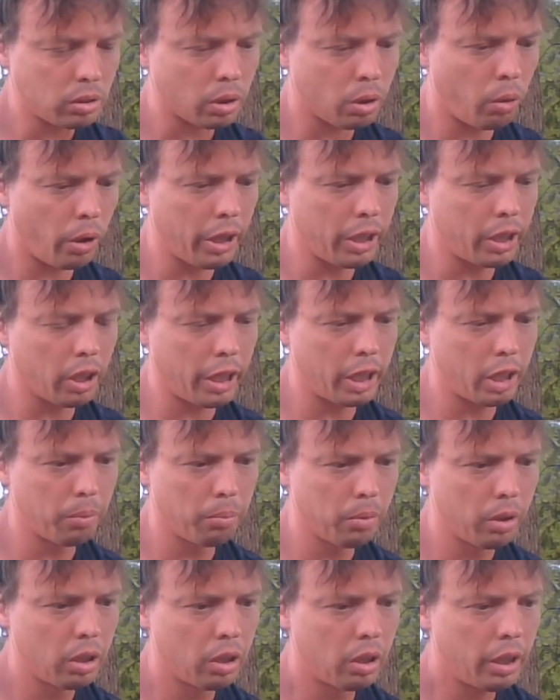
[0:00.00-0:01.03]
while you clean them,
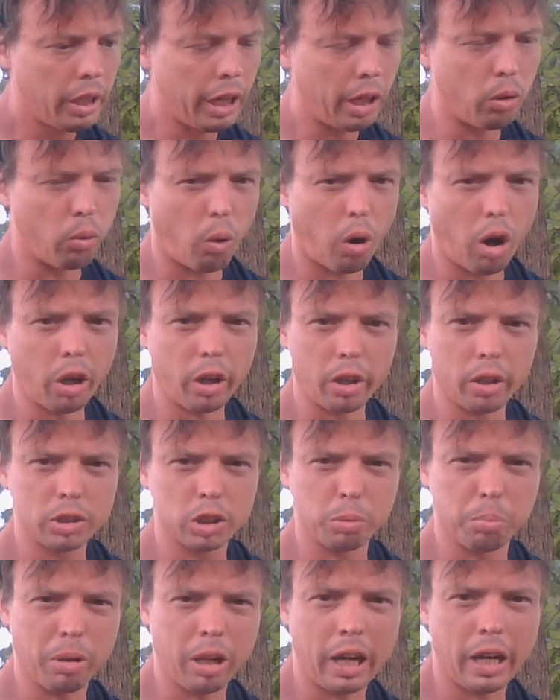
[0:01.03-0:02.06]
and water
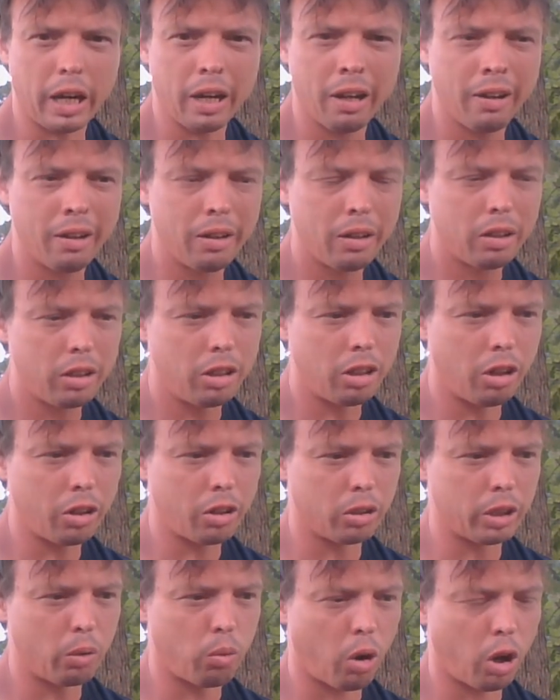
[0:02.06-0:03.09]
supply. They're
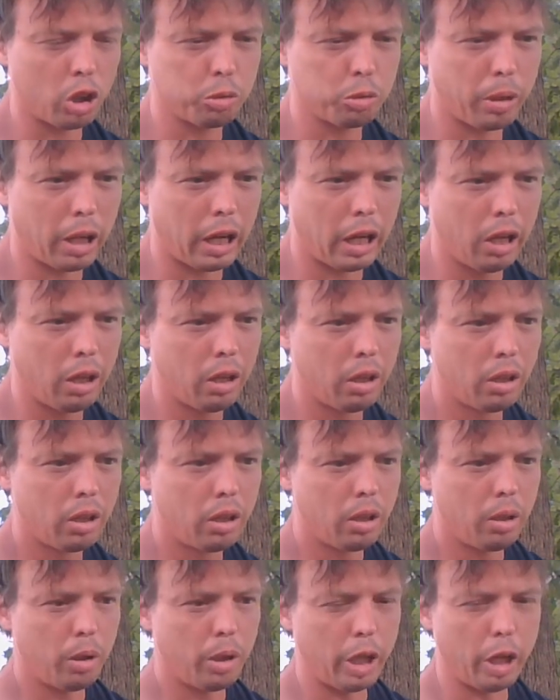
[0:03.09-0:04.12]
gonna need water supply.
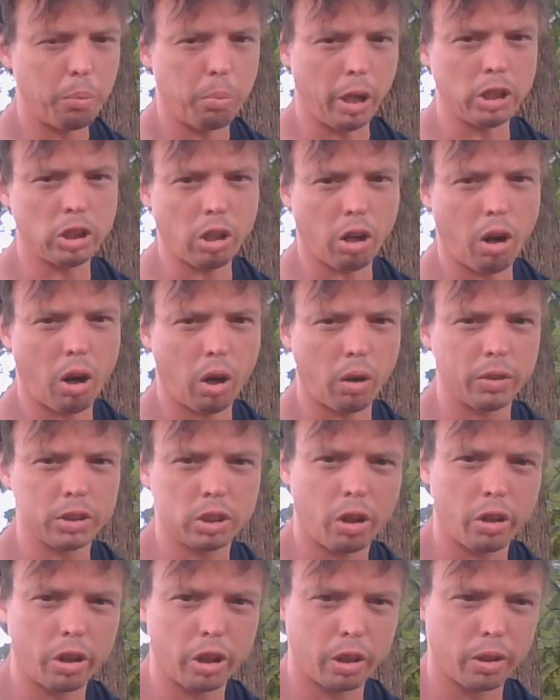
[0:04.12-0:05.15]
A place to harvest
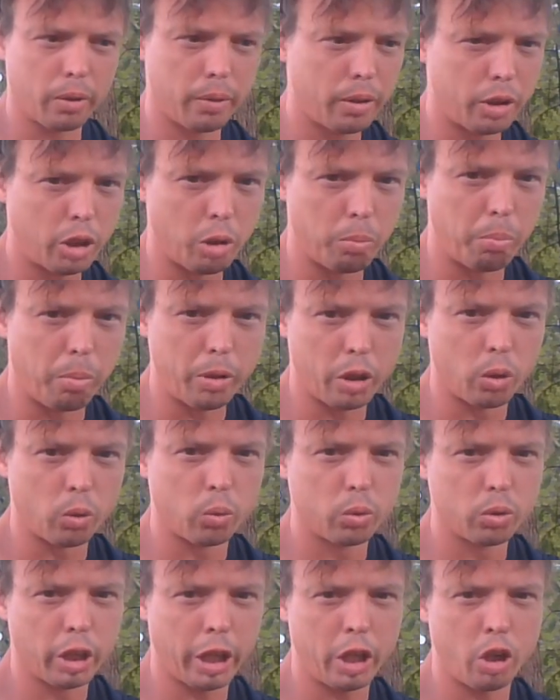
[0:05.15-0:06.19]
all your
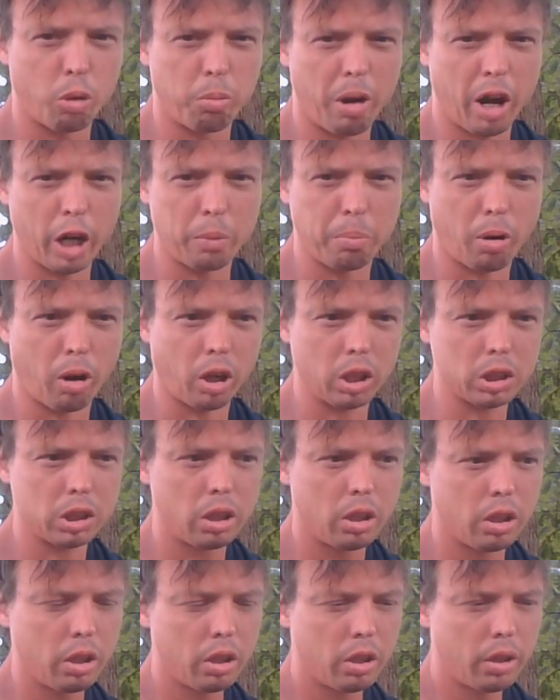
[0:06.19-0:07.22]
legal body parts,
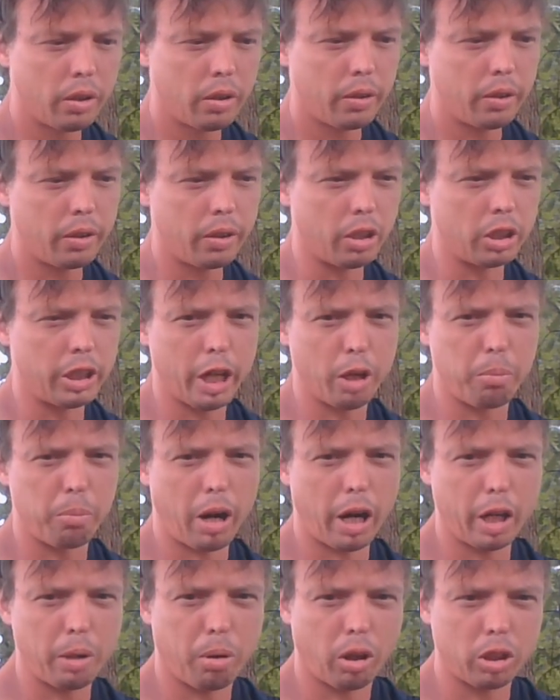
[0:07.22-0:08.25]
your deer
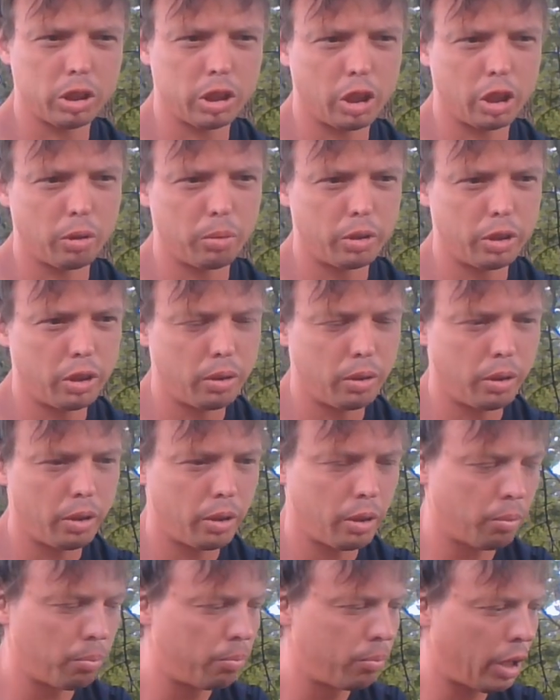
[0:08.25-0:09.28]
body parts, and your
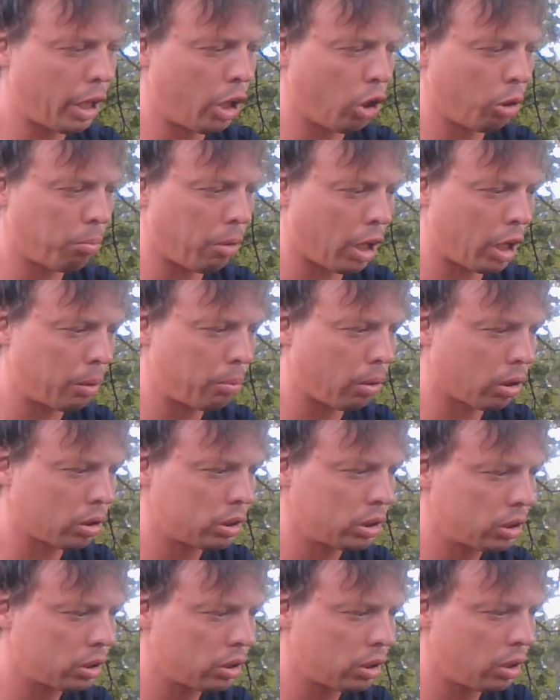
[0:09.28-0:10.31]
elk body parts.
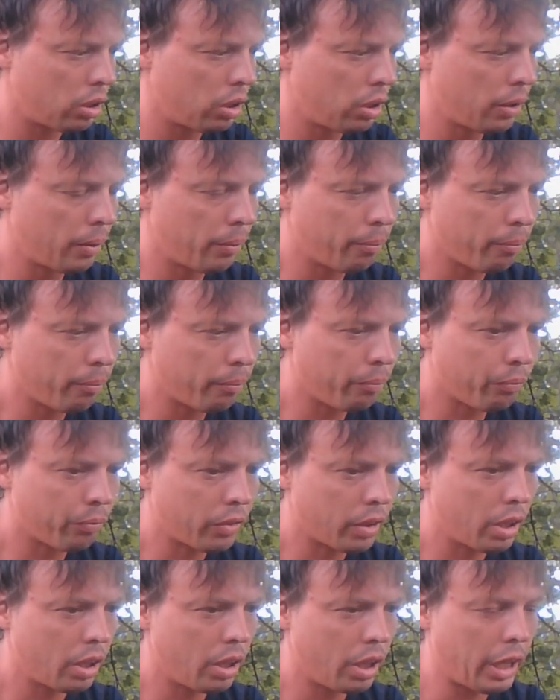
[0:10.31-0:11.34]

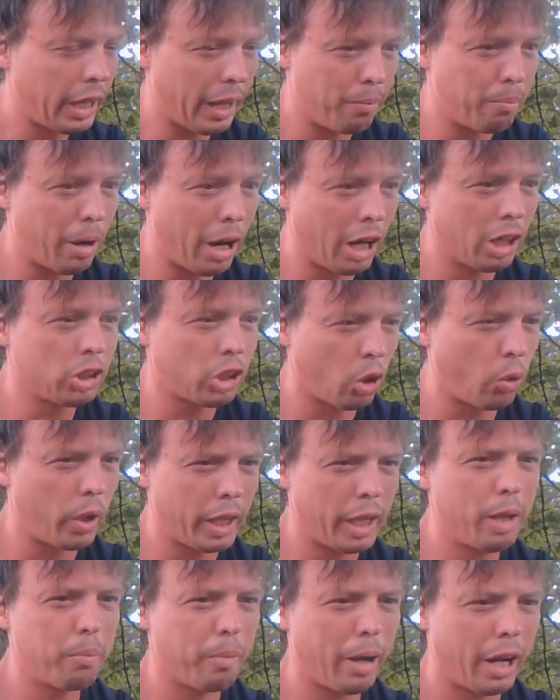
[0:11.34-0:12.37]
Yeah, and bears too. We can
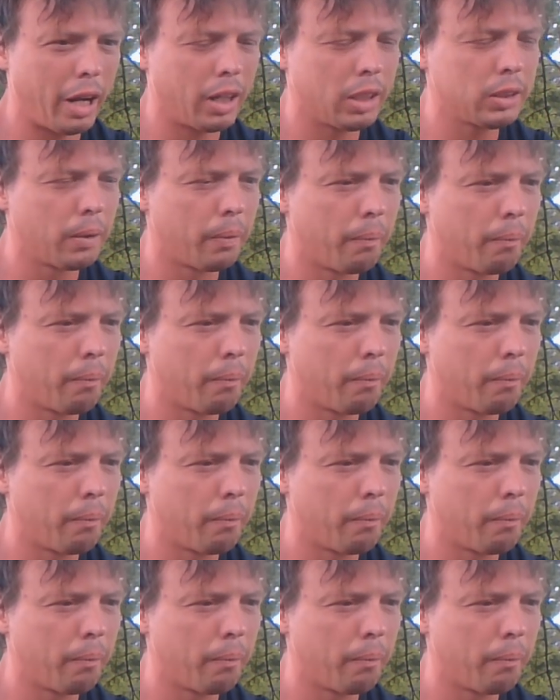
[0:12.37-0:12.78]
eat bears.